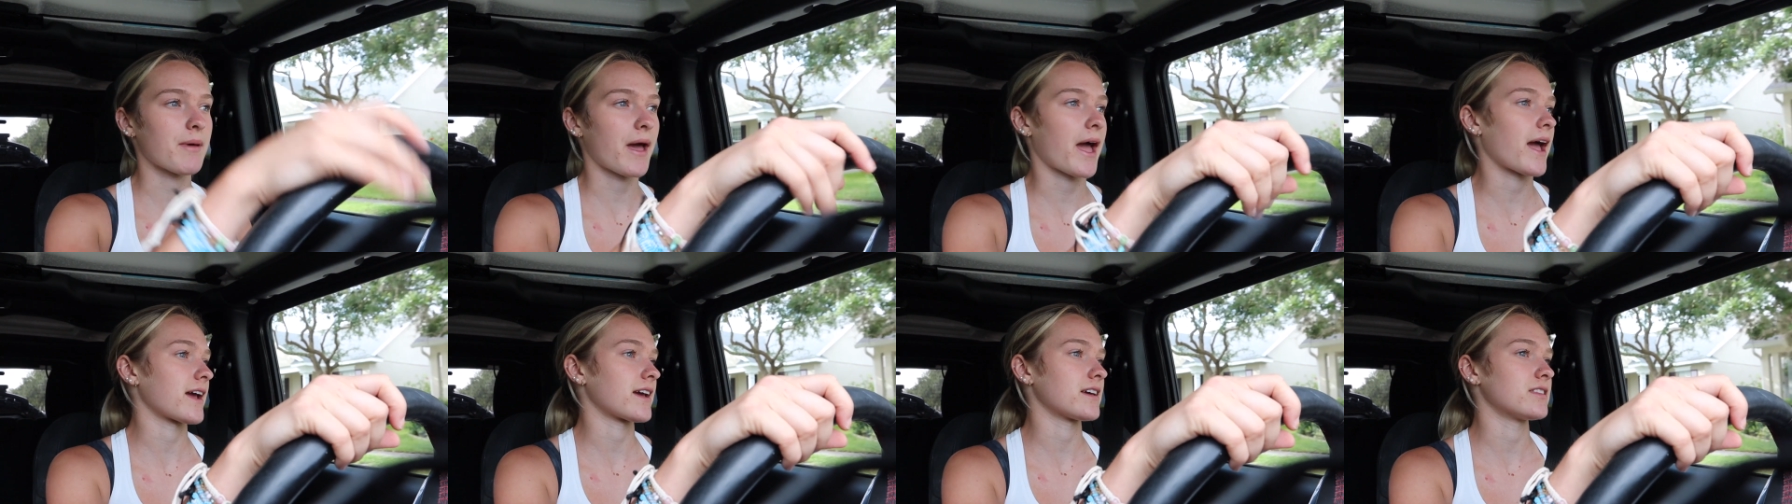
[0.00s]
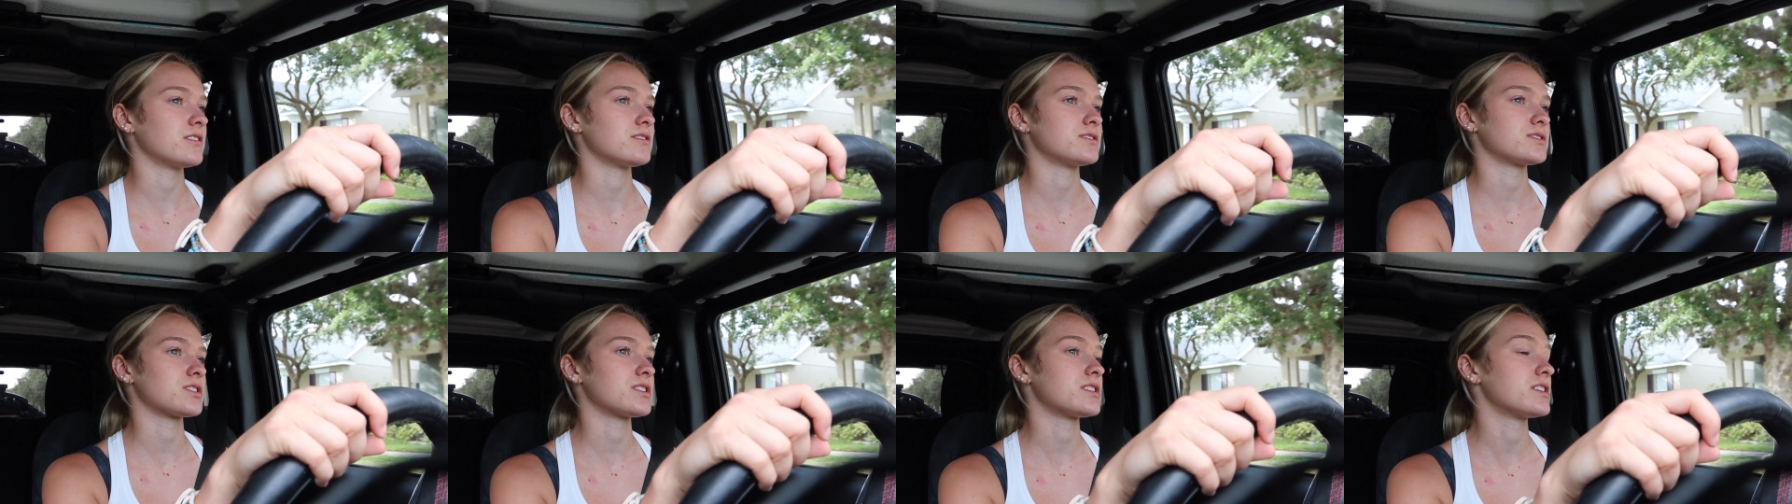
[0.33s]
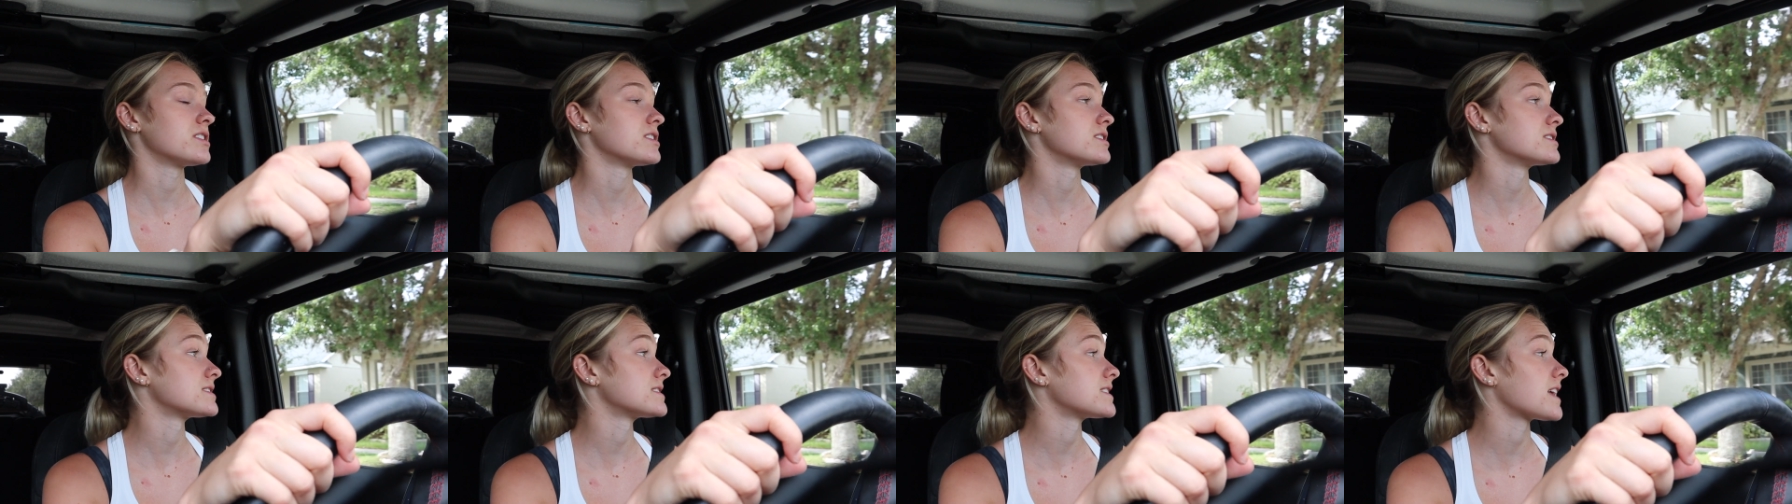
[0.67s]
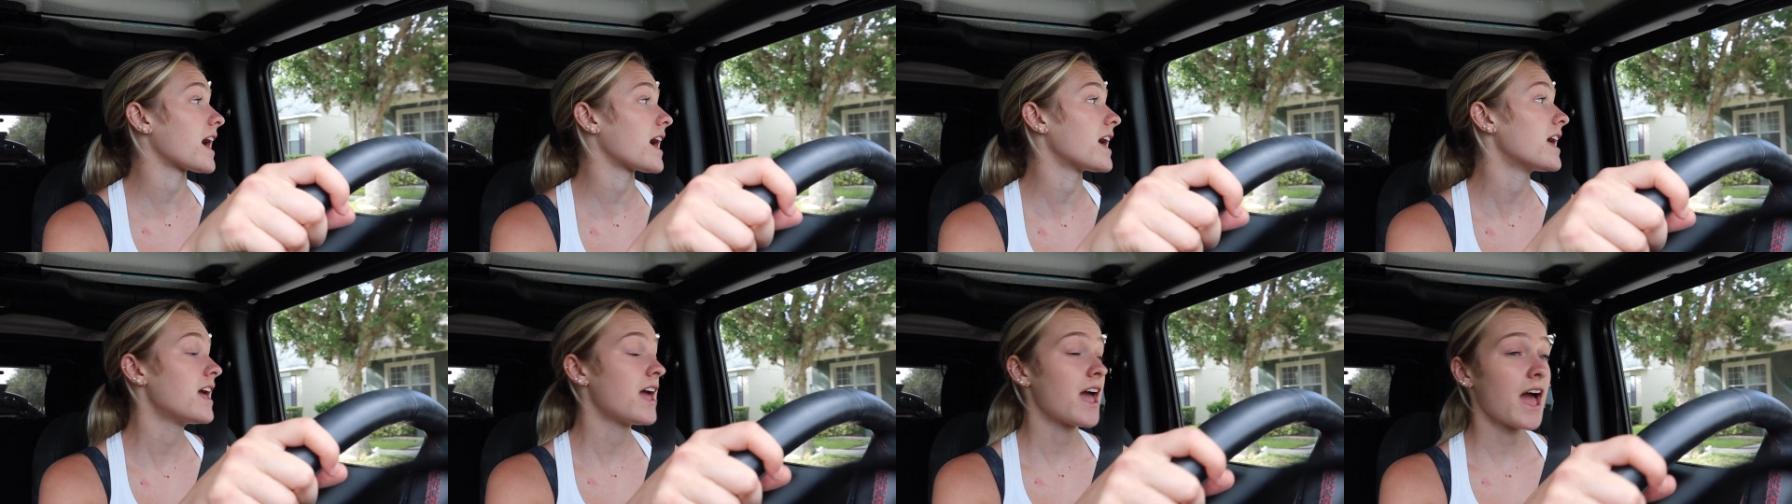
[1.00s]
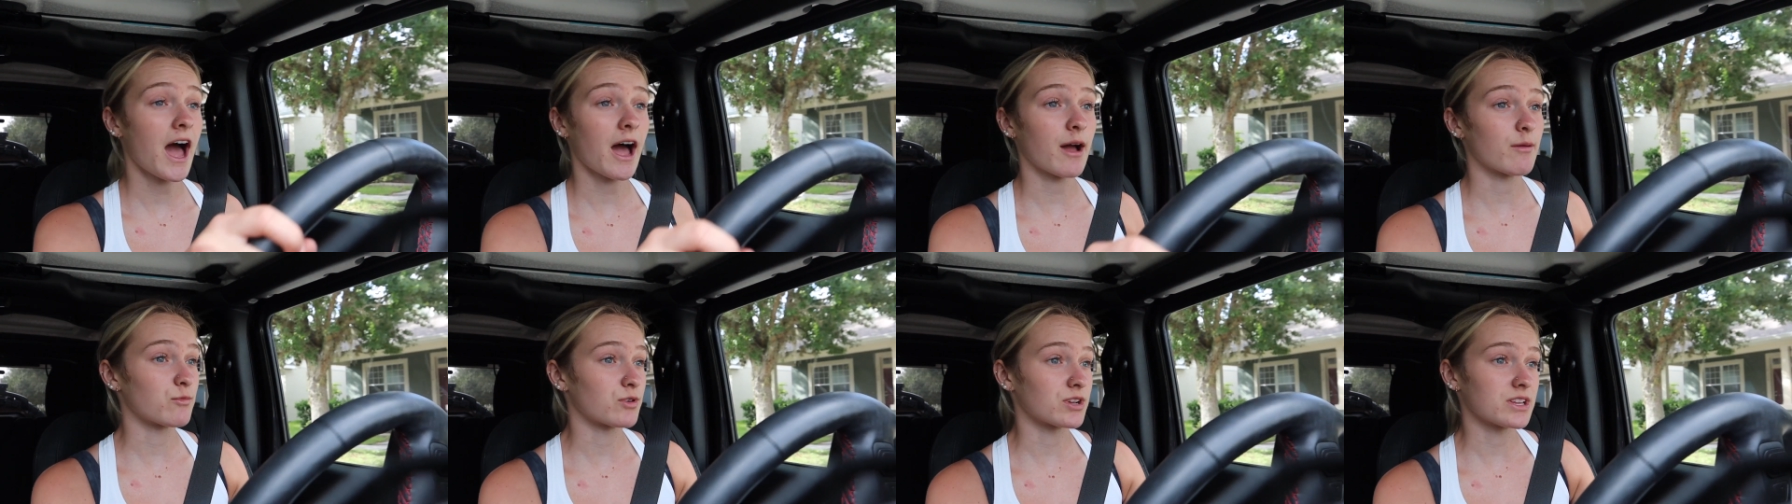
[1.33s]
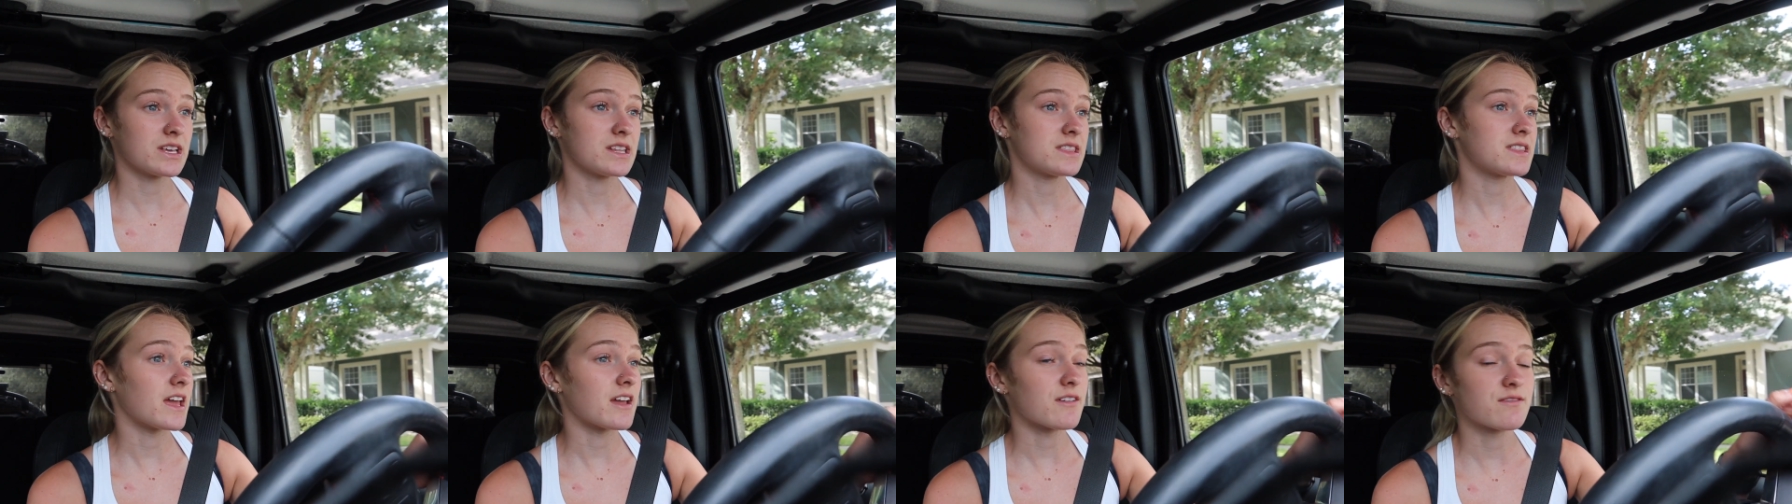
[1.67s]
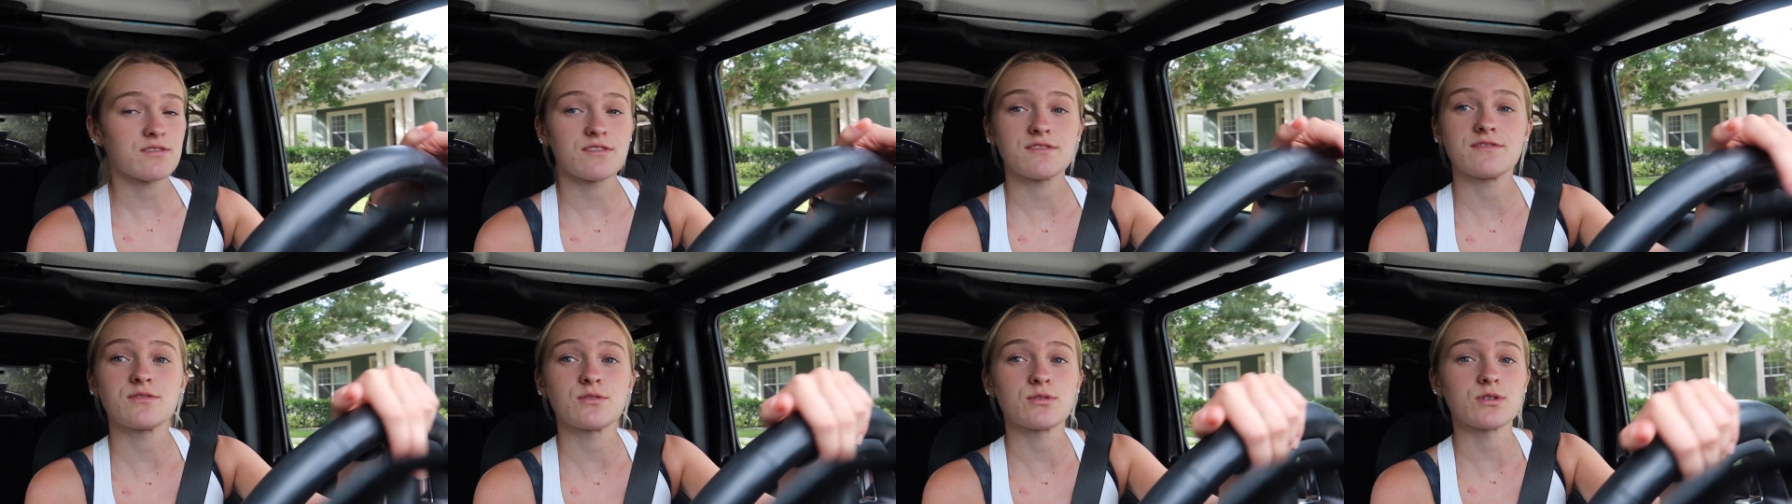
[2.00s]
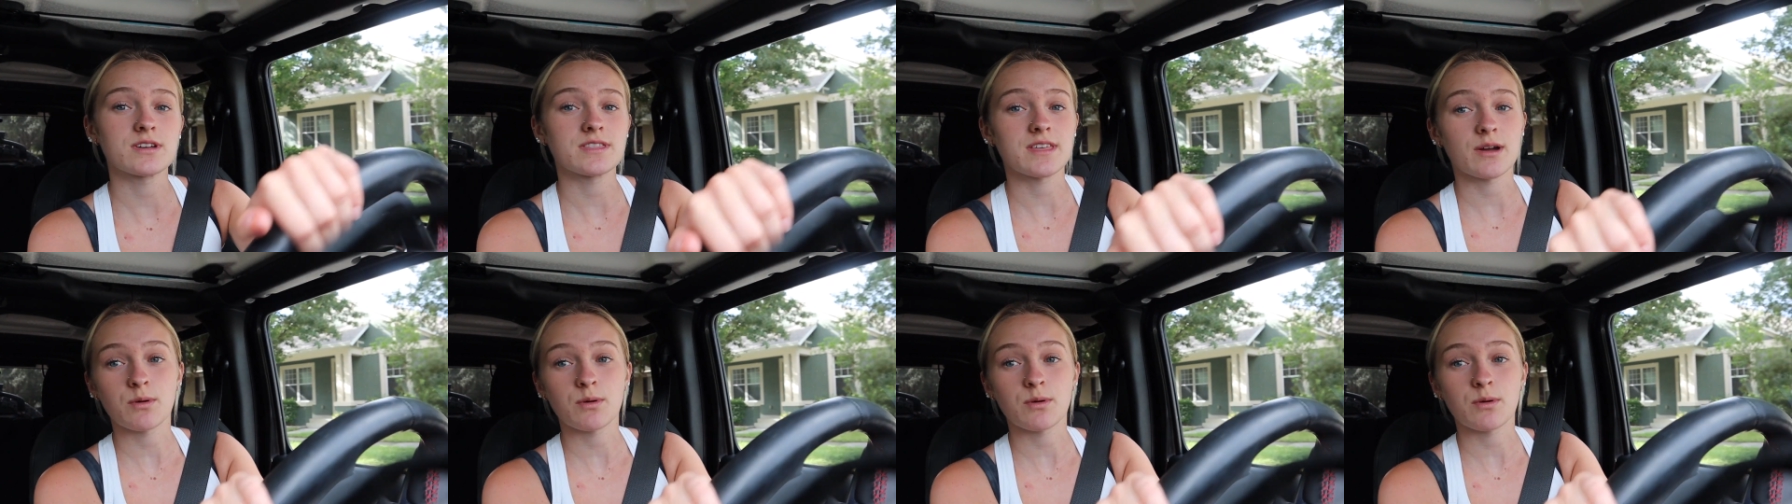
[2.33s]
back. And those are years that I'm really thankful for,